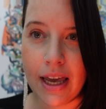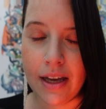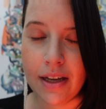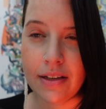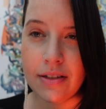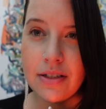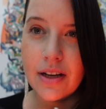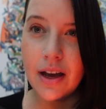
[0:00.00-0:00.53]

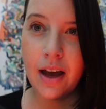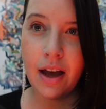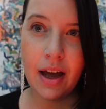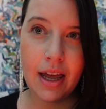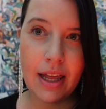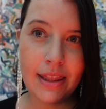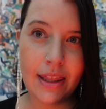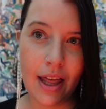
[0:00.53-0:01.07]
And
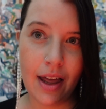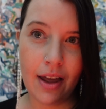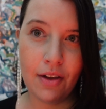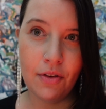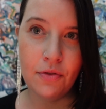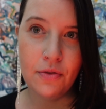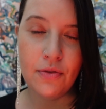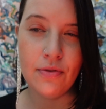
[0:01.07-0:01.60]
I
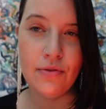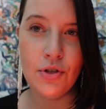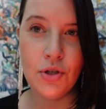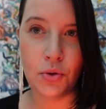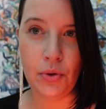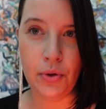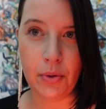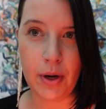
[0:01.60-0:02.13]
love
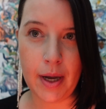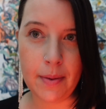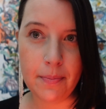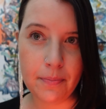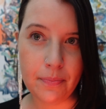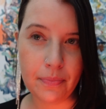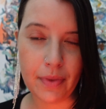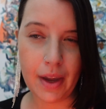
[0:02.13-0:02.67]

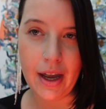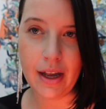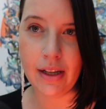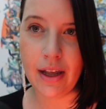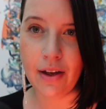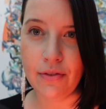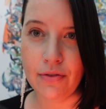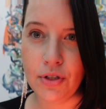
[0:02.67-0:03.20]
jewelry.
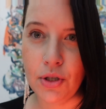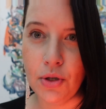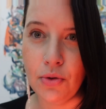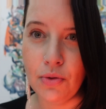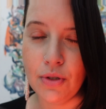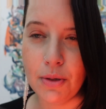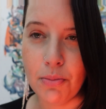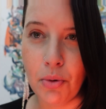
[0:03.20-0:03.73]
I love
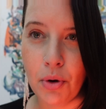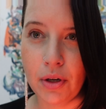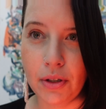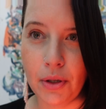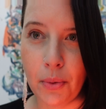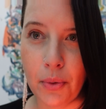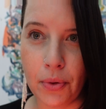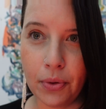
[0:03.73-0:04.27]
to
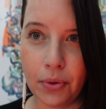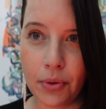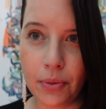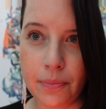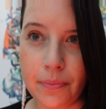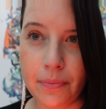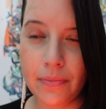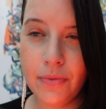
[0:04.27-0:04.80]
support
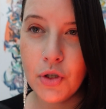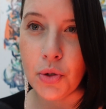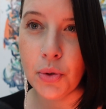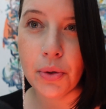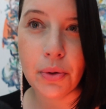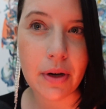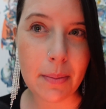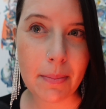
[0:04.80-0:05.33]
local
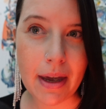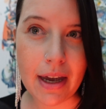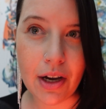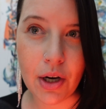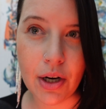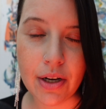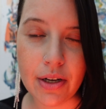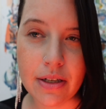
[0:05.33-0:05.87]
jewelry
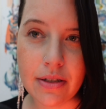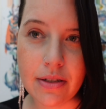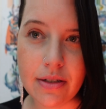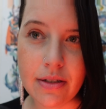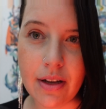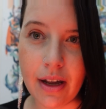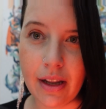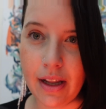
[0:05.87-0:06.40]

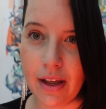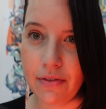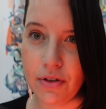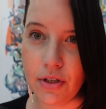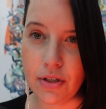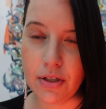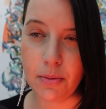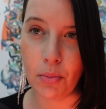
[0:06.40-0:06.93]
makers. I
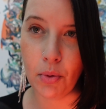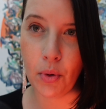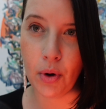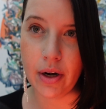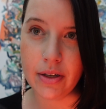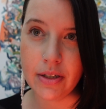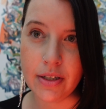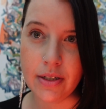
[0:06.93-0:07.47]
love to
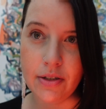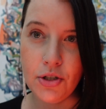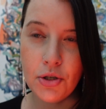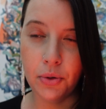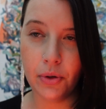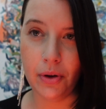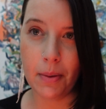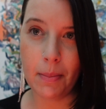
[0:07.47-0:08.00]
support
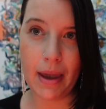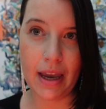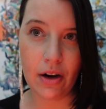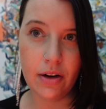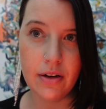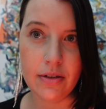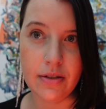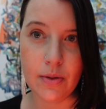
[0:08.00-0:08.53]
jewelry
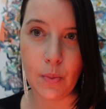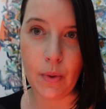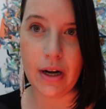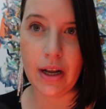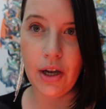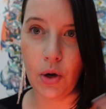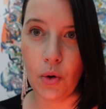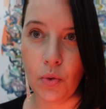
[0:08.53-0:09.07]
makers
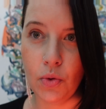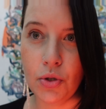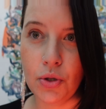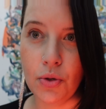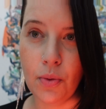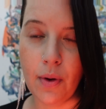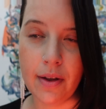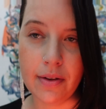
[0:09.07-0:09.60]
when I go
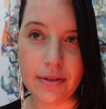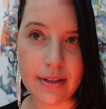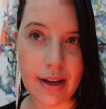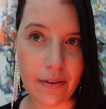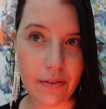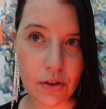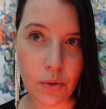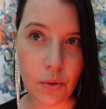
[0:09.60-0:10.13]
to El
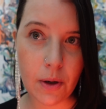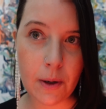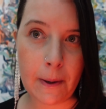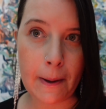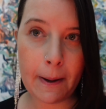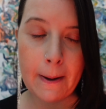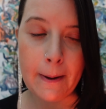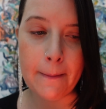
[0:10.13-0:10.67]

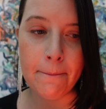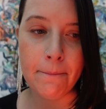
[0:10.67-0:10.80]
Salvador,